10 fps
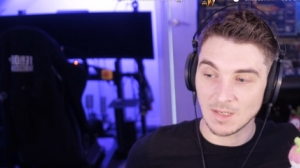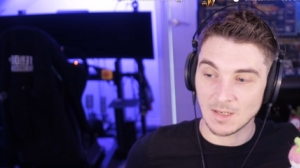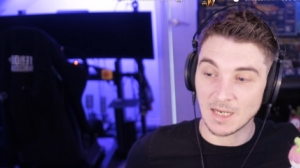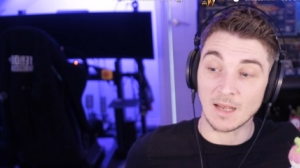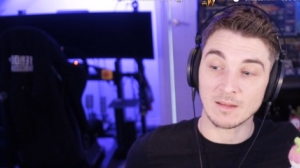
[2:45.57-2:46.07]

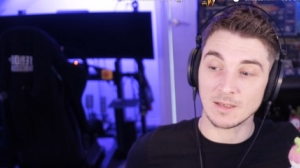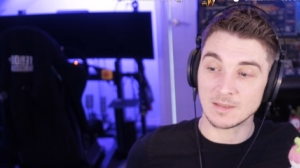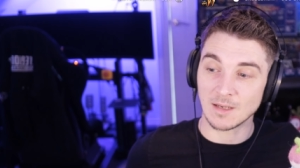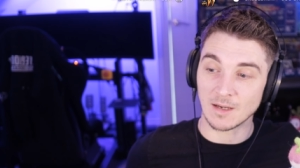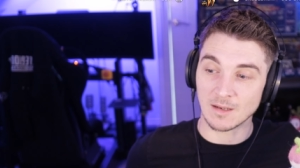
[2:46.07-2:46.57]
An athlete's
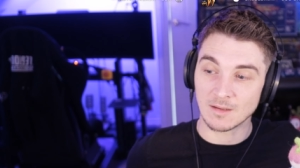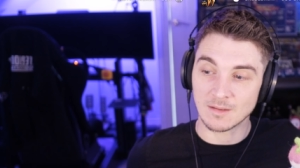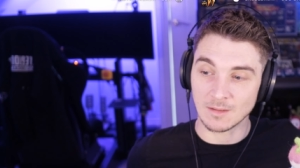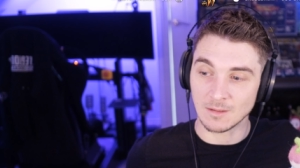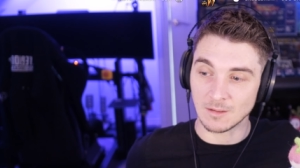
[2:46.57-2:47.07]
diet, I
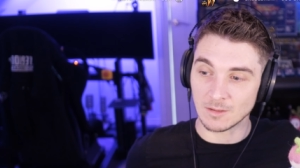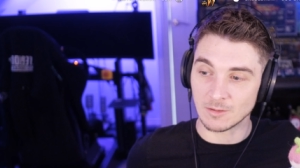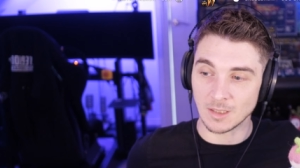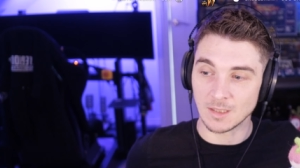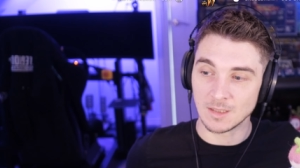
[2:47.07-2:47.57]
think you'll all
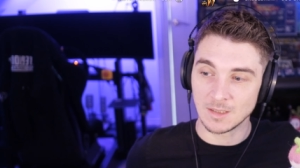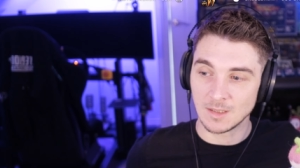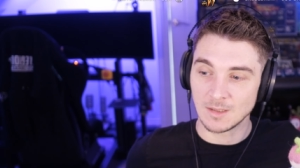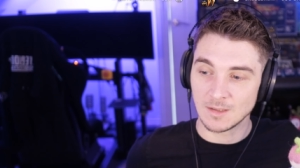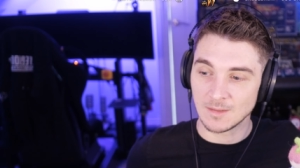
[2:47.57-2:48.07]
agree.
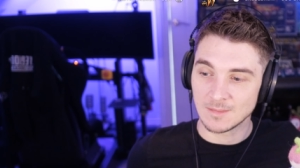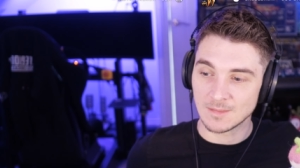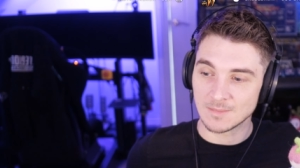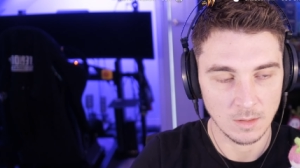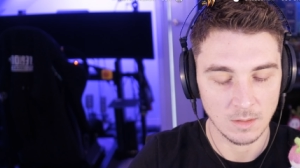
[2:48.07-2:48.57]

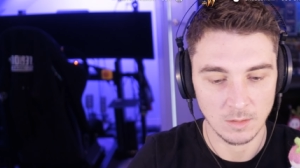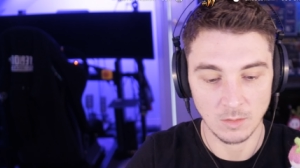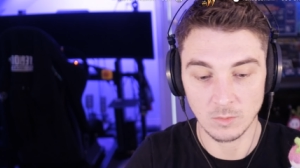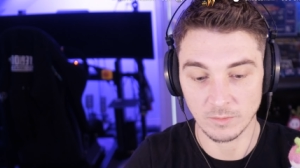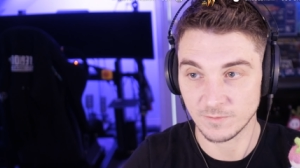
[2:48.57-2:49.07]

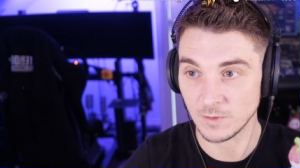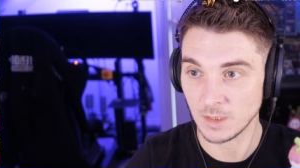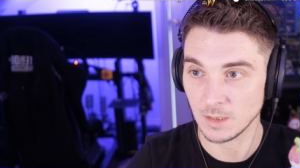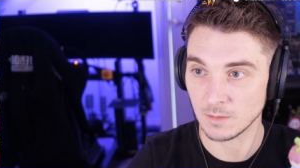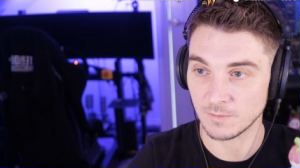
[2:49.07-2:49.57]
Oh, we're
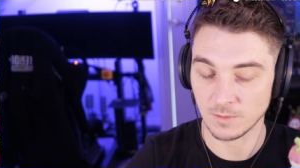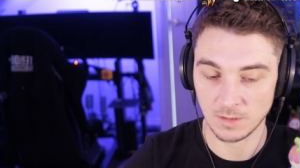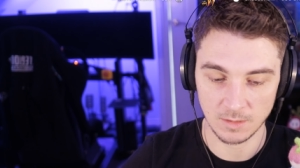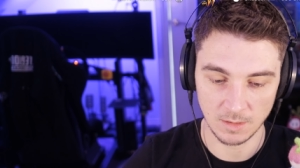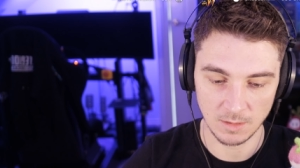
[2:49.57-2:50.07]
fucking in the
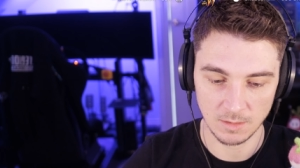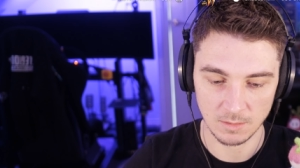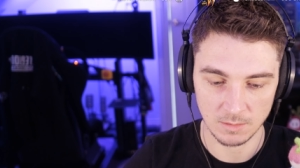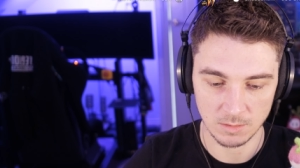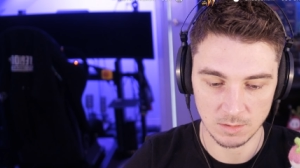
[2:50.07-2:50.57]
fucking thing.
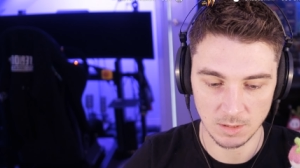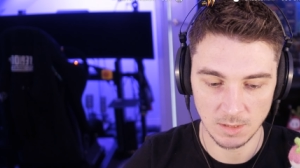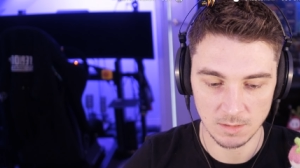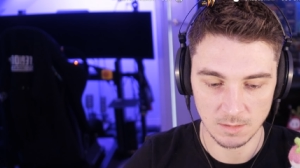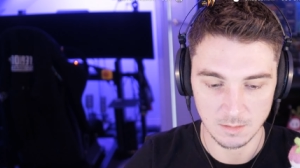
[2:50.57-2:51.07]

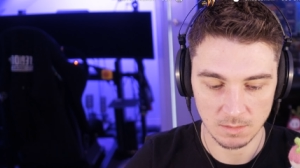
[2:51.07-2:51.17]
Jeez.